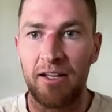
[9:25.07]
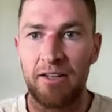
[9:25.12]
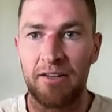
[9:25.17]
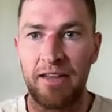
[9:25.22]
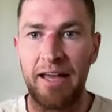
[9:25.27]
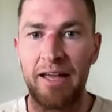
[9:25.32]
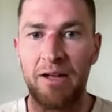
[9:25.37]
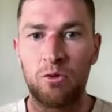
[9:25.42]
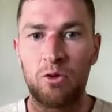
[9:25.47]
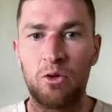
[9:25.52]

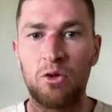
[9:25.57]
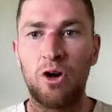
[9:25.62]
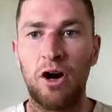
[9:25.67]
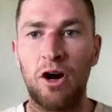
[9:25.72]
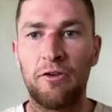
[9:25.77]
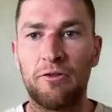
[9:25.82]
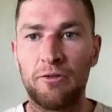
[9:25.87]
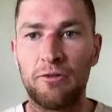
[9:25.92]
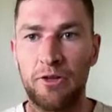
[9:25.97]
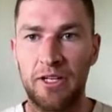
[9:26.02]
they will
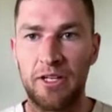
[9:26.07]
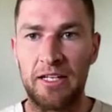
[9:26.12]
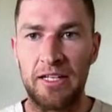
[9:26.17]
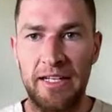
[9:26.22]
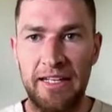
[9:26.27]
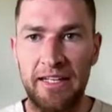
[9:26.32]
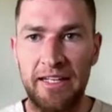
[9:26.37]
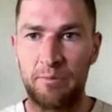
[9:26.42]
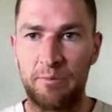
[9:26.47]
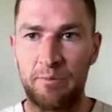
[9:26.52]
often
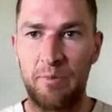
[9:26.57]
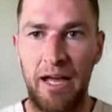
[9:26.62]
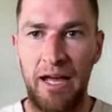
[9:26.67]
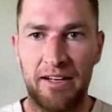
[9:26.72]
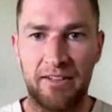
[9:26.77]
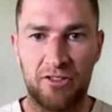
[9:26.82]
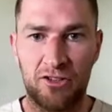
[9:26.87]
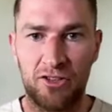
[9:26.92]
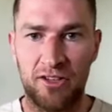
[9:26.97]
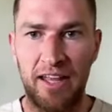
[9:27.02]
link
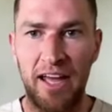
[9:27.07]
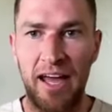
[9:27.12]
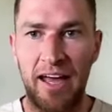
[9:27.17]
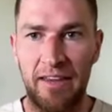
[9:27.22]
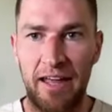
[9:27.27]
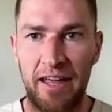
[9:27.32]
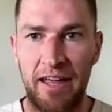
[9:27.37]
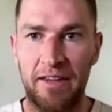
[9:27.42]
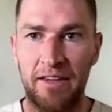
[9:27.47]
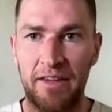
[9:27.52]
back to that,
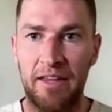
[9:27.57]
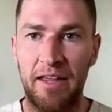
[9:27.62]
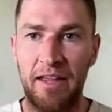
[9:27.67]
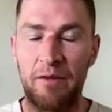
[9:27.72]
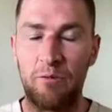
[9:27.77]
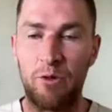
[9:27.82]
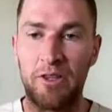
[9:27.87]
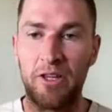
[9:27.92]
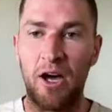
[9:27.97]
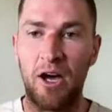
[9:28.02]

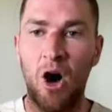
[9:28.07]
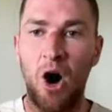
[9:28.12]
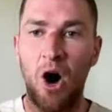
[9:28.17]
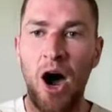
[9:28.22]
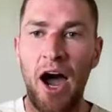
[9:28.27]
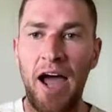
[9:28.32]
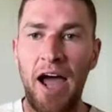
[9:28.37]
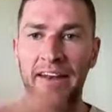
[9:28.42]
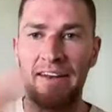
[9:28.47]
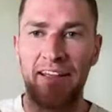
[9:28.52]
that with a
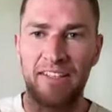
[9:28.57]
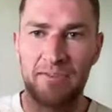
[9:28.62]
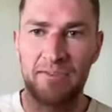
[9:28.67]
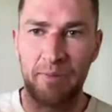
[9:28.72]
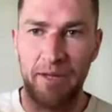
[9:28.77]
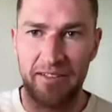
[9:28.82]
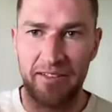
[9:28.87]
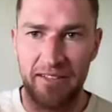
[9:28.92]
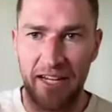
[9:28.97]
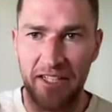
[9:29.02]
heightened
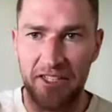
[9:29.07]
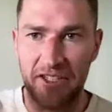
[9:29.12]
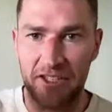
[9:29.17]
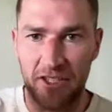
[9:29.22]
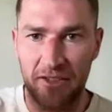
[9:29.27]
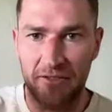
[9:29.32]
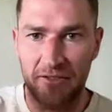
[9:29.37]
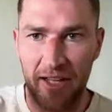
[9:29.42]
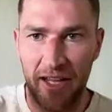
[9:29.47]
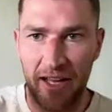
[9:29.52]

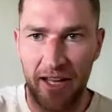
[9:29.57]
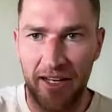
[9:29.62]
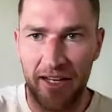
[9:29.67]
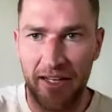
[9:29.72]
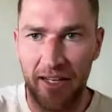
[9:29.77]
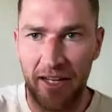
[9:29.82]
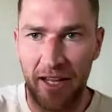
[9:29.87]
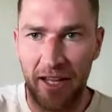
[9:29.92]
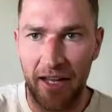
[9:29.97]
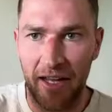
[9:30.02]
expectation of
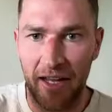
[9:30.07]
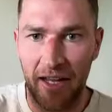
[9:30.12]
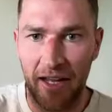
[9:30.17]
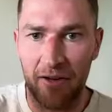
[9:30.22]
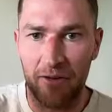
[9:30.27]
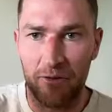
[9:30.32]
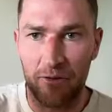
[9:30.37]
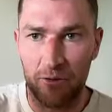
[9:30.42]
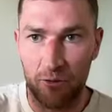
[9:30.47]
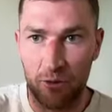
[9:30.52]
getting a,
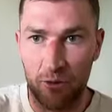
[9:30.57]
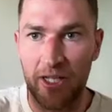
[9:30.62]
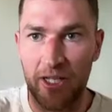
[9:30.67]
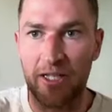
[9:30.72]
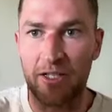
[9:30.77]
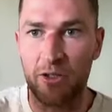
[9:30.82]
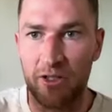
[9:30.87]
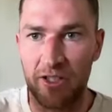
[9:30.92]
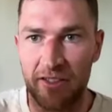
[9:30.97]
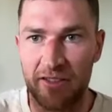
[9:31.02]
a really
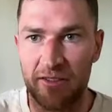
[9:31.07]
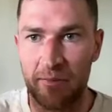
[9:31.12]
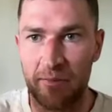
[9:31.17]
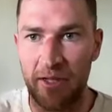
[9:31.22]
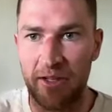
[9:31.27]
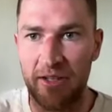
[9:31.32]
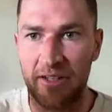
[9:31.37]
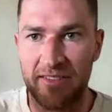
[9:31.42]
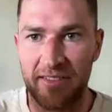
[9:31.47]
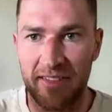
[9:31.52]
good
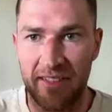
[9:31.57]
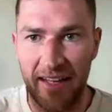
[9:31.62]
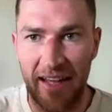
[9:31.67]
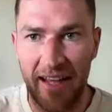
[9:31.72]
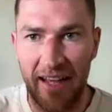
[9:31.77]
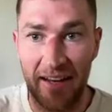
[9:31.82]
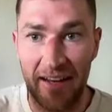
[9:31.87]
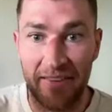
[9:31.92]
experience again.